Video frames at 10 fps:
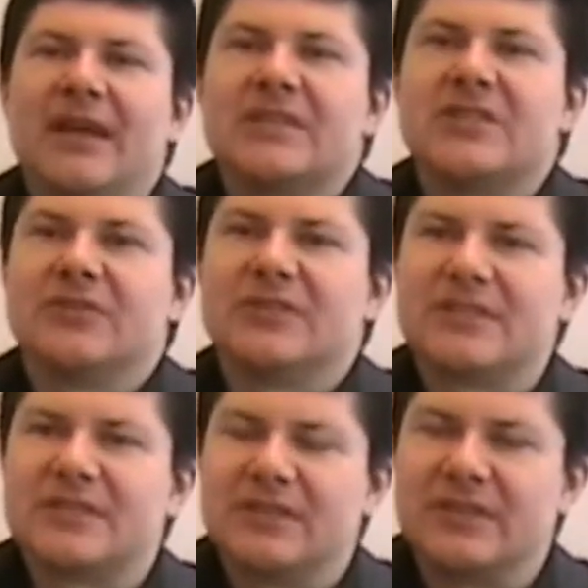So this
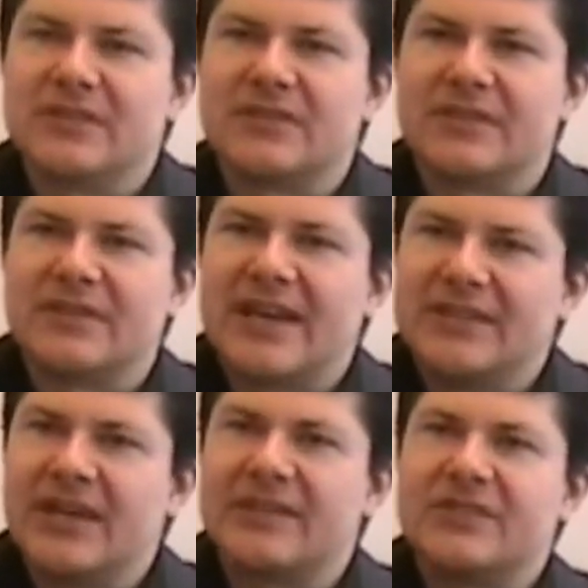is, this is the
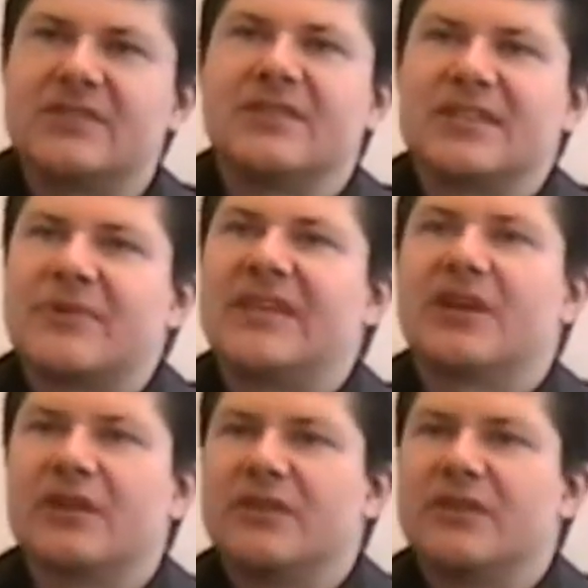idea, and this, that's why the,